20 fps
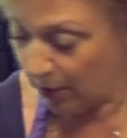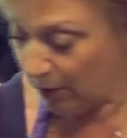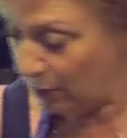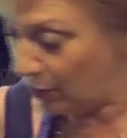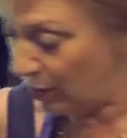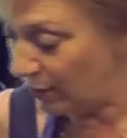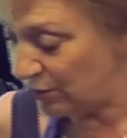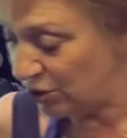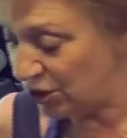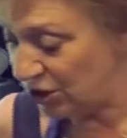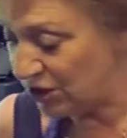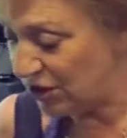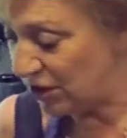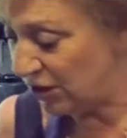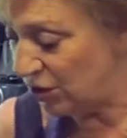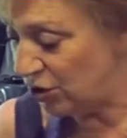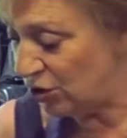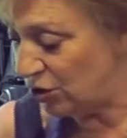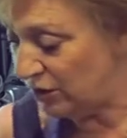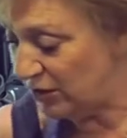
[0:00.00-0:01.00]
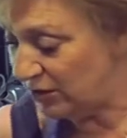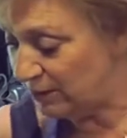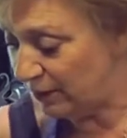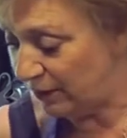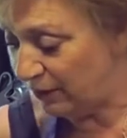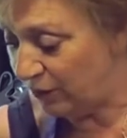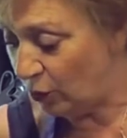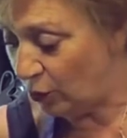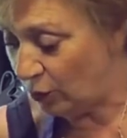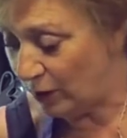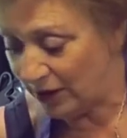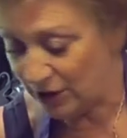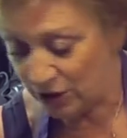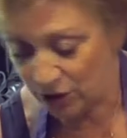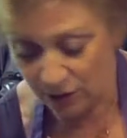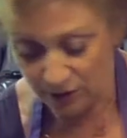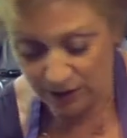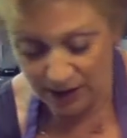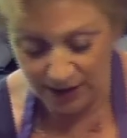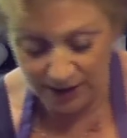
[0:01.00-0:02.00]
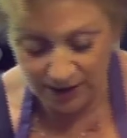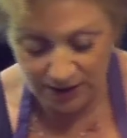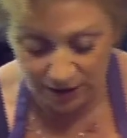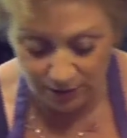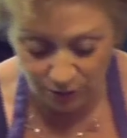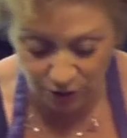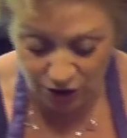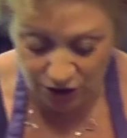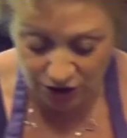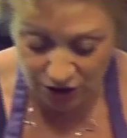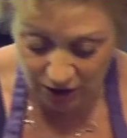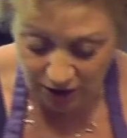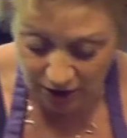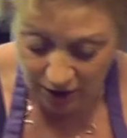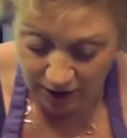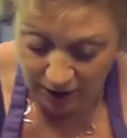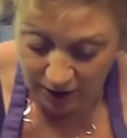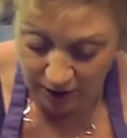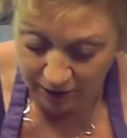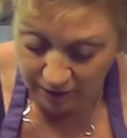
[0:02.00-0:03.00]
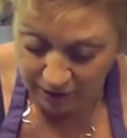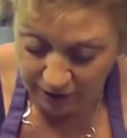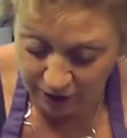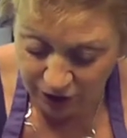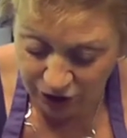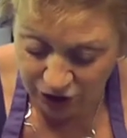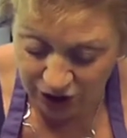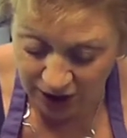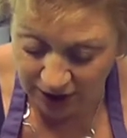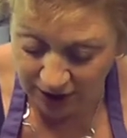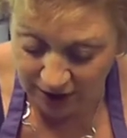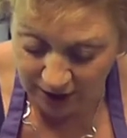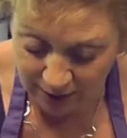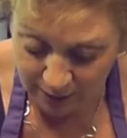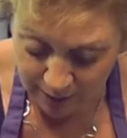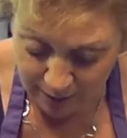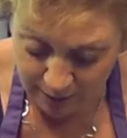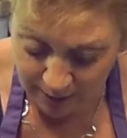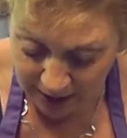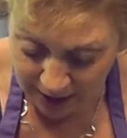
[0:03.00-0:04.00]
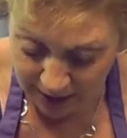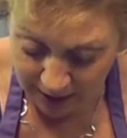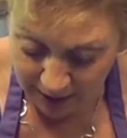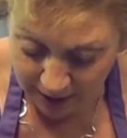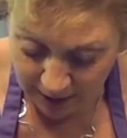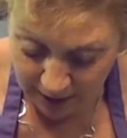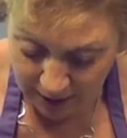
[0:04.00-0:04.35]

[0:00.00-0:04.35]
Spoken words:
what I'm just going to do is, before I do that, is I'm just going to very gently with my